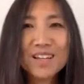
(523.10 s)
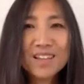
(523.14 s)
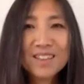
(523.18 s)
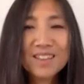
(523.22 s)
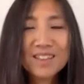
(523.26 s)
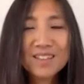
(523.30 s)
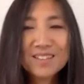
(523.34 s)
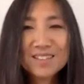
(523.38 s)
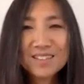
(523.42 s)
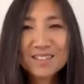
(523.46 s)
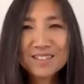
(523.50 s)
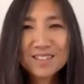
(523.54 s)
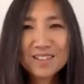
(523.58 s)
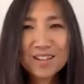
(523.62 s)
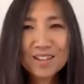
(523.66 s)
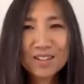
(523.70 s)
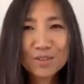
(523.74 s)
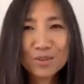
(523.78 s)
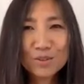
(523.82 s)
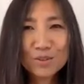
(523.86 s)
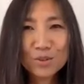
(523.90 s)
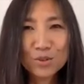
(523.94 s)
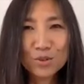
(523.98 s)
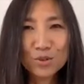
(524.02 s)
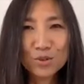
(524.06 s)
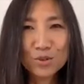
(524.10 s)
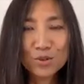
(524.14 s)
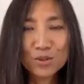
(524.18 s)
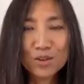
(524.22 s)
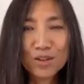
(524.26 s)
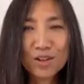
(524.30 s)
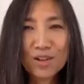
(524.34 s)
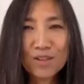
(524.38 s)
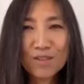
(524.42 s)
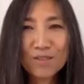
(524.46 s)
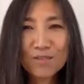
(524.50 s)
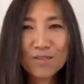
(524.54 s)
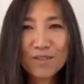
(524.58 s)
This is Dr. JuJu
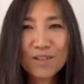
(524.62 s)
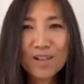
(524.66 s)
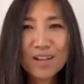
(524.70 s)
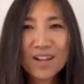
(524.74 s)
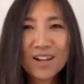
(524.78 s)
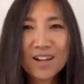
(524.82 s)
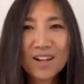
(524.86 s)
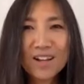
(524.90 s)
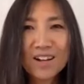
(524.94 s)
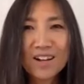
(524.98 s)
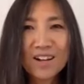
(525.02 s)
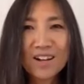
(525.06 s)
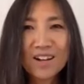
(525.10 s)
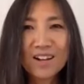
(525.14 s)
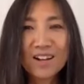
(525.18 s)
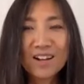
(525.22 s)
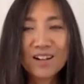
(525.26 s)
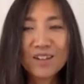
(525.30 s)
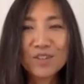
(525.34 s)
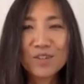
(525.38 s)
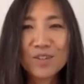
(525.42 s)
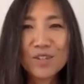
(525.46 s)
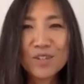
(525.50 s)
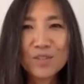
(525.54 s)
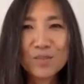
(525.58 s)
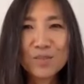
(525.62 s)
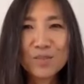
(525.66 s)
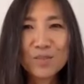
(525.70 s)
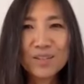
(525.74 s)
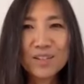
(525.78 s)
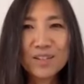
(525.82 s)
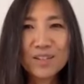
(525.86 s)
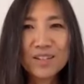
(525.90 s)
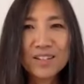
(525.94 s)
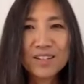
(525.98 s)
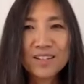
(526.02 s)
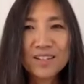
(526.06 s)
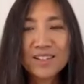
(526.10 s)
Love,
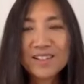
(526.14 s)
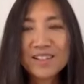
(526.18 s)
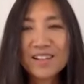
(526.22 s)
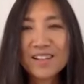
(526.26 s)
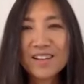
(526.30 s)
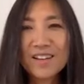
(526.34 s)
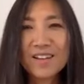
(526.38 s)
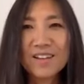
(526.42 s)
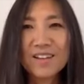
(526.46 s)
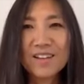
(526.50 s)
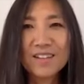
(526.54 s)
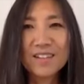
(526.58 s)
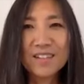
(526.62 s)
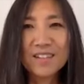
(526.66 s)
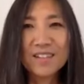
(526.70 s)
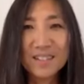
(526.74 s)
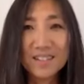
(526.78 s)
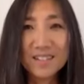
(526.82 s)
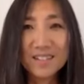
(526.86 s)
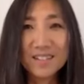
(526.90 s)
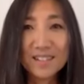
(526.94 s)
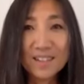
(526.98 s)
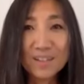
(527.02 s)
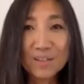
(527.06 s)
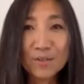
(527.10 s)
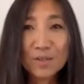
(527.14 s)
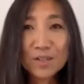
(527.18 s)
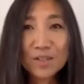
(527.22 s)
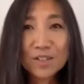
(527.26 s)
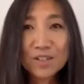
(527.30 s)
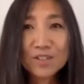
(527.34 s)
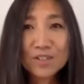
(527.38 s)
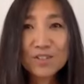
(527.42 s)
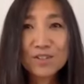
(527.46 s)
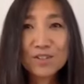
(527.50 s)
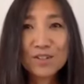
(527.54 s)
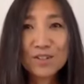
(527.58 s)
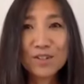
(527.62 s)
transmitted light
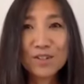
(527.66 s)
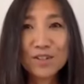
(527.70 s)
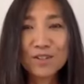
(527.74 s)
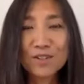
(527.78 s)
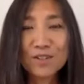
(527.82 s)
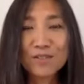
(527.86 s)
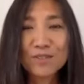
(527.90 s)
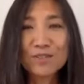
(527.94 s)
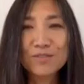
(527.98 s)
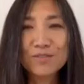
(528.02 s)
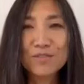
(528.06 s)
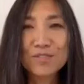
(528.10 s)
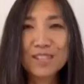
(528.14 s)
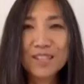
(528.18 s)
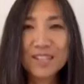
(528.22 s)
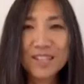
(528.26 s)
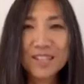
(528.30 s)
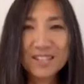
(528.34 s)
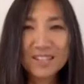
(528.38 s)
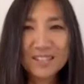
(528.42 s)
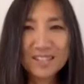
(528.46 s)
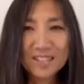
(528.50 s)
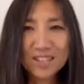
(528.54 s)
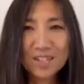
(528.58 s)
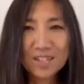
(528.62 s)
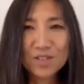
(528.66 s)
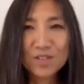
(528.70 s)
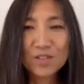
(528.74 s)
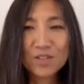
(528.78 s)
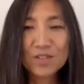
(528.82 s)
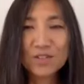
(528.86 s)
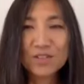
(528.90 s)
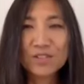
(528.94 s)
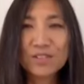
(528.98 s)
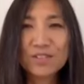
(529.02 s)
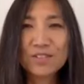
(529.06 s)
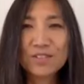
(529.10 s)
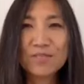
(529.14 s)
language of
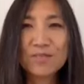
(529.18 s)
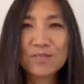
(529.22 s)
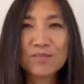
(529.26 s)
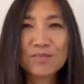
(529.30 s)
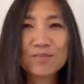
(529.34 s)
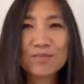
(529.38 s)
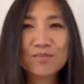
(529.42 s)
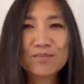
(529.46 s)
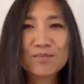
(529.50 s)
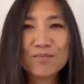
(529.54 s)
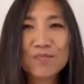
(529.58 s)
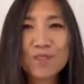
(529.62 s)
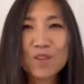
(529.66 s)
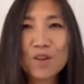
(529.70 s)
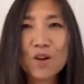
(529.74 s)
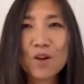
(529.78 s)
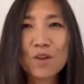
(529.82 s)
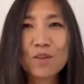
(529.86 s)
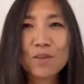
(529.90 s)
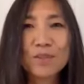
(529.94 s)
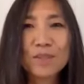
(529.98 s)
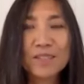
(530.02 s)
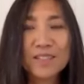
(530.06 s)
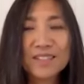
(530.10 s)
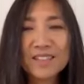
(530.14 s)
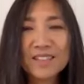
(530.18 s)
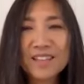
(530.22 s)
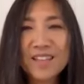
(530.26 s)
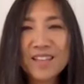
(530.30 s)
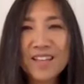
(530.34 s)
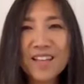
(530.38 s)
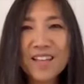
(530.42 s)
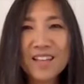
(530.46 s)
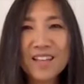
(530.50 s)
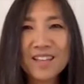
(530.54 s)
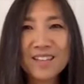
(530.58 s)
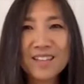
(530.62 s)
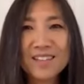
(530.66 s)
relaxation, calmness,
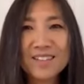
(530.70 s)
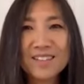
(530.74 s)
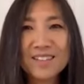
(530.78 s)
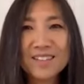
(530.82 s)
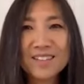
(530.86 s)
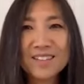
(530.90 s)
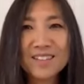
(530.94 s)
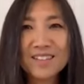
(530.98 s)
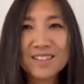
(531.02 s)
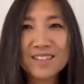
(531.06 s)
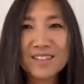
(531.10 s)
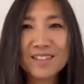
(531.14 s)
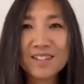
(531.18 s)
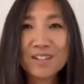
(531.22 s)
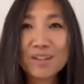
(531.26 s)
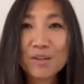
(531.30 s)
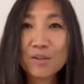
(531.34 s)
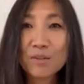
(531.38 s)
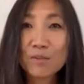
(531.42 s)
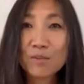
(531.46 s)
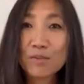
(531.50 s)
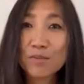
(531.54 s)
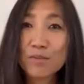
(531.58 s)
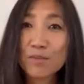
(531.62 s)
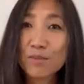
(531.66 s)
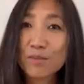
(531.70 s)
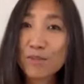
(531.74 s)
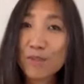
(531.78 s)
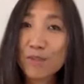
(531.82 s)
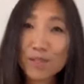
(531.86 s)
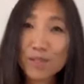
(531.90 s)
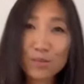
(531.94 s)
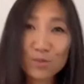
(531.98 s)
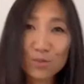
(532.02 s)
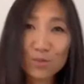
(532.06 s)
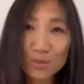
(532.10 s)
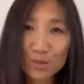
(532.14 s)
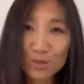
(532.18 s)
and
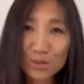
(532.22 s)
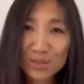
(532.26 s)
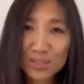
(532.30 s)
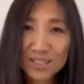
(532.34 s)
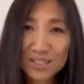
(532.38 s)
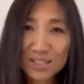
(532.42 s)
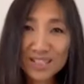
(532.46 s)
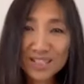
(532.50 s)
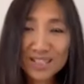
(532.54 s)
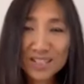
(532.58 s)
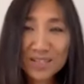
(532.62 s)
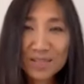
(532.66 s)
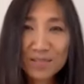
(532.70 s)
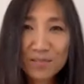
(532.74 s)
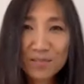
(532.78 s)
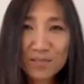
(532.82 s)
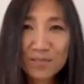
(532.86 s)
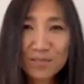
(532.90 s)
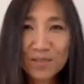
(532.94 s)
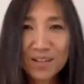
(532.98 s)
restful sleep.